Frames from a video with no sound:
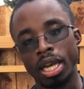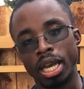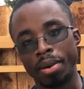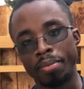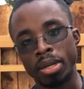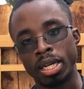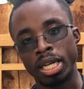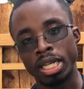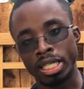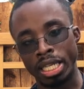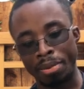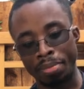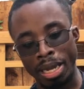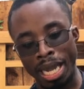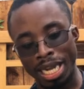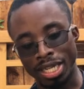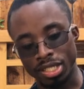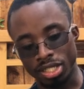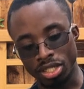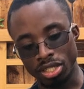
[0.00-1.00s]
because I'm
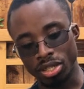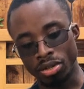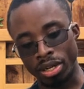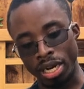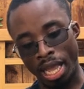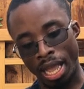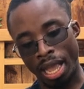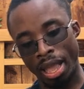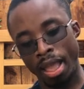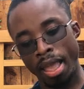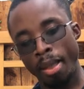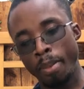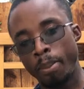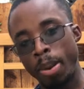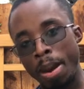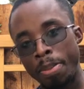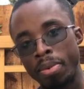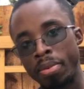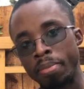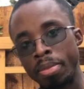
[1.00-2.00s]
actually going to add
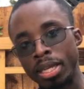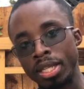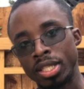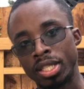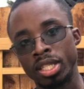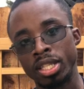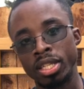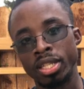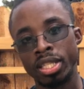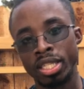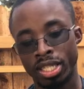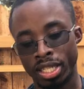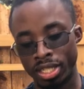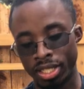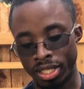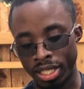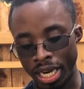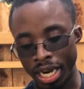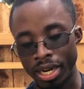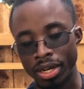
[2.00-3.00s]
peppermint to this
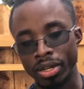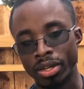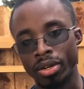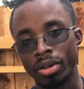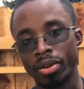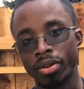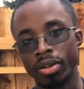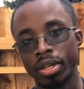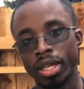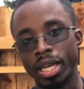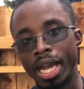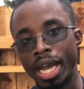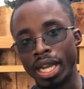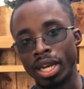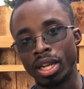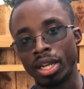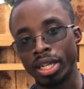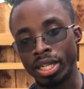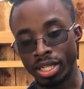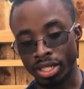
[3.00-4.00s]
container at
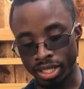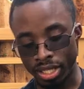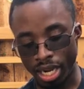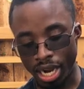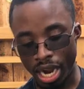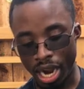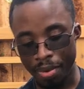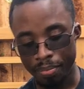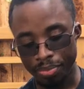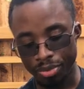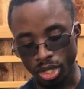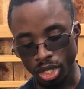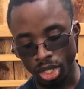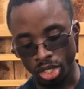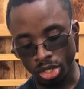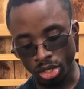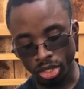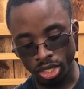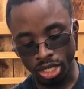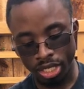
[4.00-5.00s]
a later time.
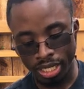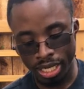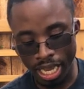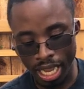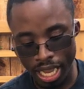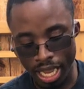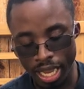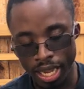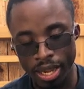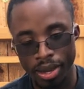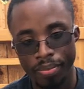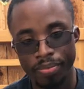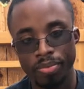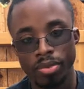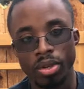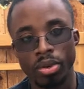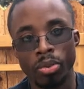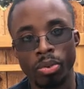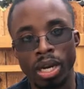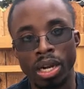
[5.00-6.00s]
So today,
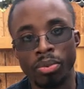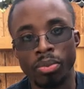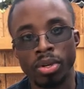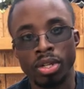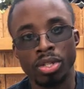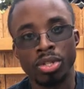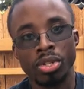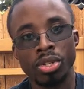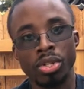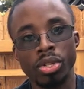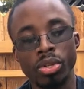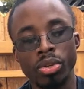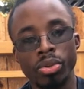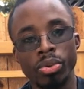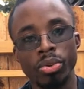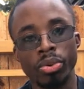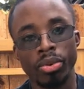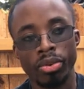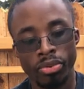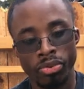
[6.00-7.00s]
what I want to
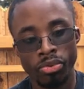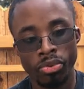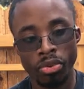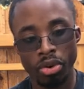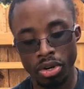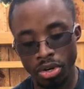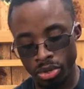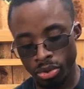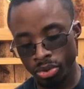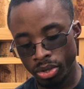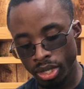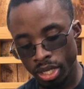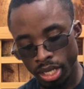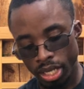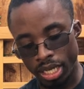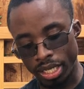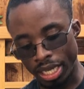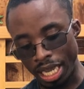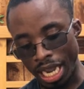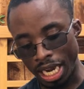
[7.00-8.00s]
do for you
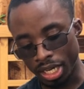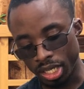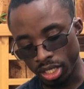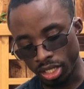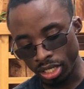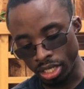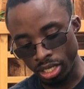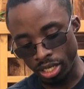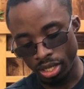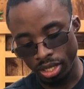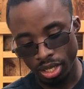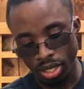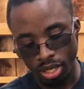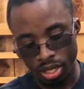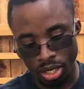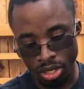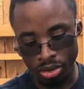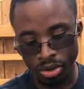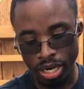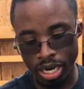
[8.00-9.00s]
is actually
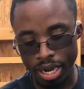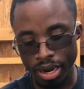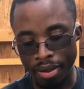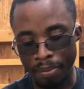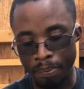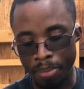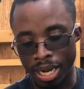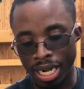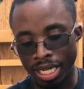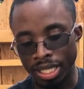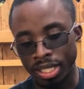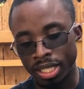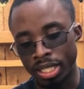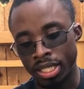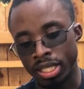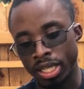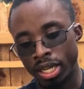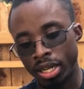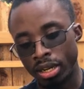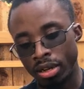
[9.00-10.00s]
go ahead and pot
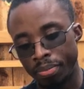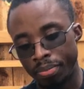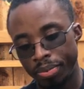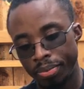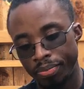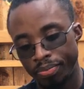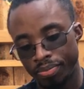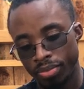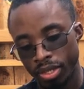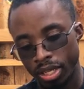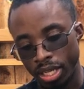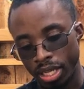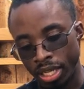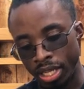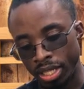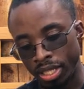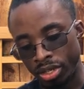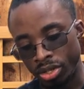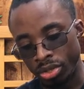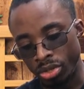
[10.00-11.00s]
this up
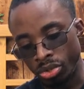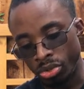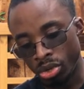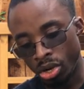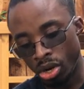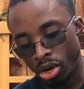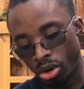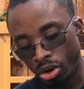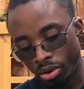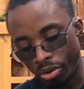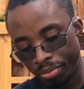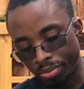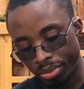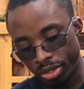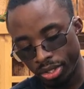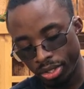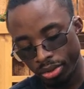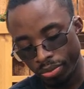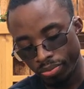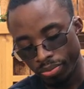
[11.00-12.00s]
in their new
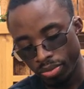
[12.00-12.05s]
homes.